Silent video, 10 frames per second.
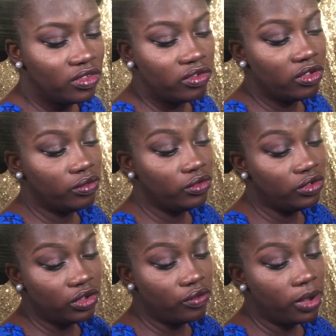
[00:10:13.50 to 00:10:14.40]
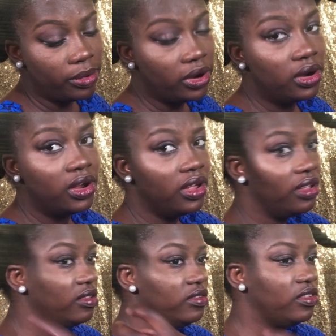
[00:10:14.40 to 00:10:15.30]
use a rubber
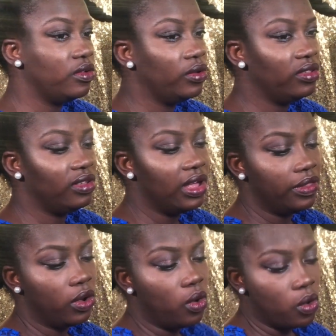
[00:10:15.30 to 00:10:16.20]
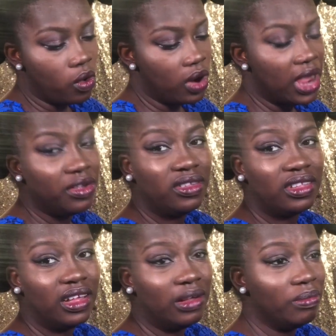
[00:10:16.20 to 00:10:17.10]
to just hold it together, or I use
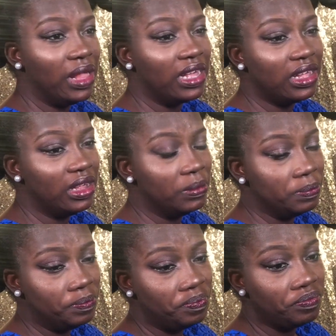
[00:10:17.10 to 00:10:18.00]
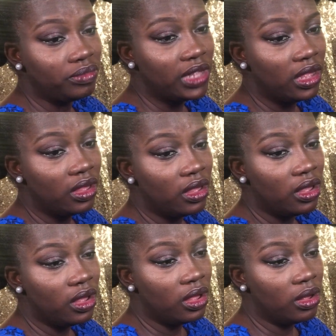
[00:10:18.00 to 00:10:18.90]
a like
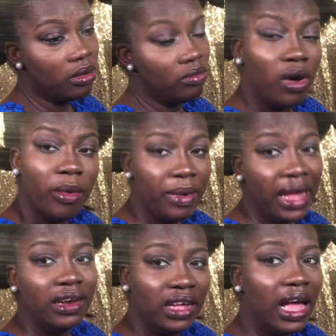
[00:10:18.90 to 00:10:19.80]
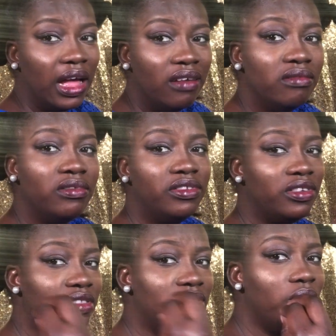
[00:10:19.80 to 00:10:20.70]
rubber band, yeah, to
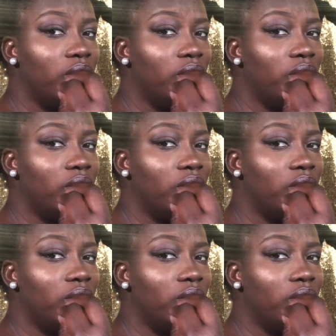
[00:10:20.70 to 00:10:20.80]
just